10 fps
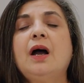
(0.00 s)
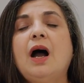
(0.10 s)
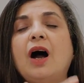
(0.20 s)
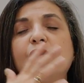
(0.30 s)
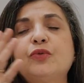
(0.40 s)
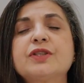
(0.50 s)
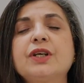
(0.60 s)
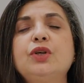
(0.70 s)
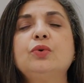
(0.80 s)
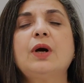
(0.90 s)
After
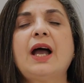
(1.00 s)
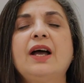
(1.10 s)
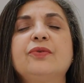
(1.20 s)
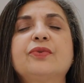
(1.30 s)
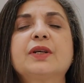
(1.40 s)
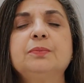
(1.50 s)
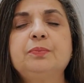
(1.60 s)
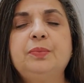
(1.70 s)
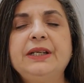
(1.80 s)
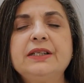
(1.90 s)
you have
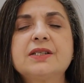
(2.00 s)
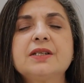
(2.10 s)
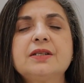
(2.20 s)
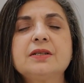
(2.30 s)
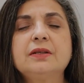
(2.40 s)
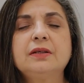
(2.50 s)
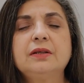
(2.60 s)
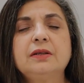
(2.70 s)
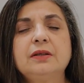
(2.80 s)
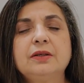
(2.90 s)
completed
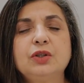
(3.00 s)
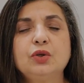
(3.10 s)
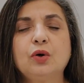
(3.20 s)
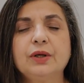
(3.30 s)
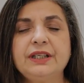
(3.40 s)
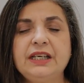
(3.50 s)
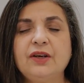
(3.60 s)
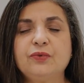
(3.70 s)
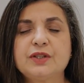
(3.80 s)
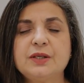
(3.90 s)
your
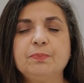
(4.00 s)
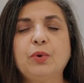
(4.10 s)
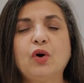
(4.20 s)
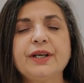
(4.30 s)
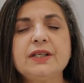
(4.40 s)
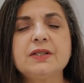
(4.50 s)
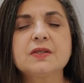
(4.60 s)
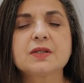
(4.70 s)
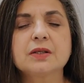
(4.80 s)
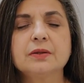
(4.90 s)
EFT
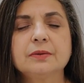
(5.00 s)
points,